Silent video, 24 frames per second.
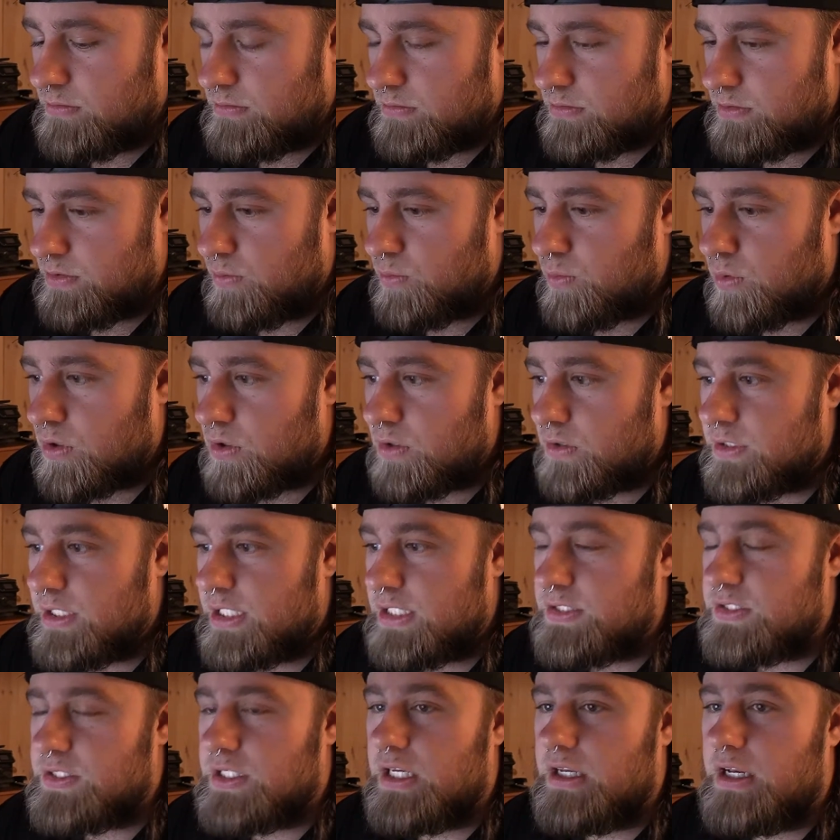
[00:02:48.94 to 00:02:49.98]
world
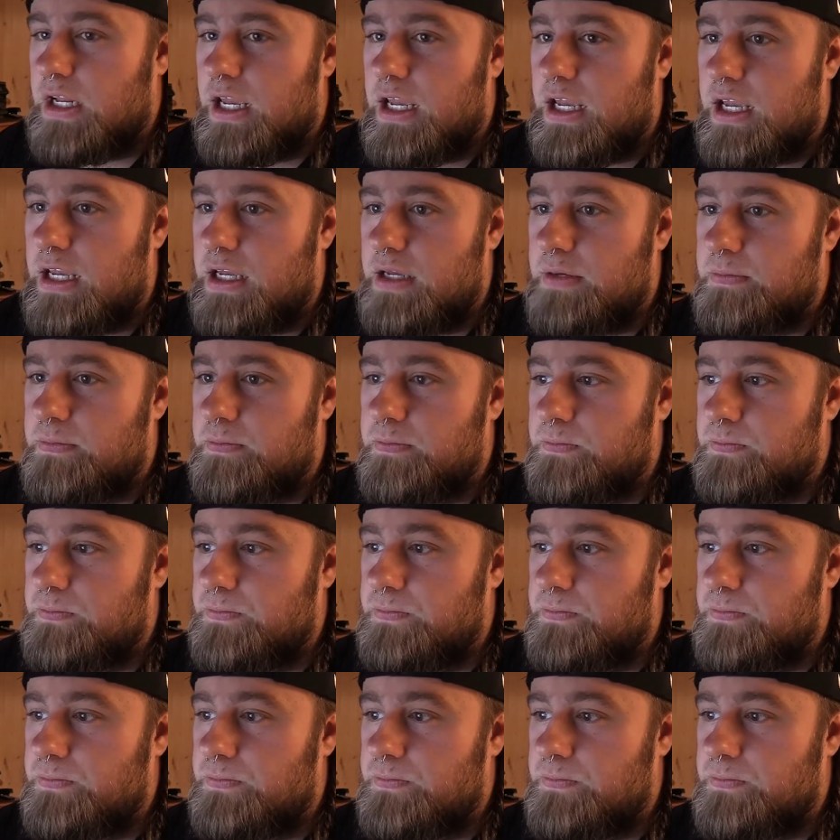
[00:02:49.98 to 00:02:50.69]
is in a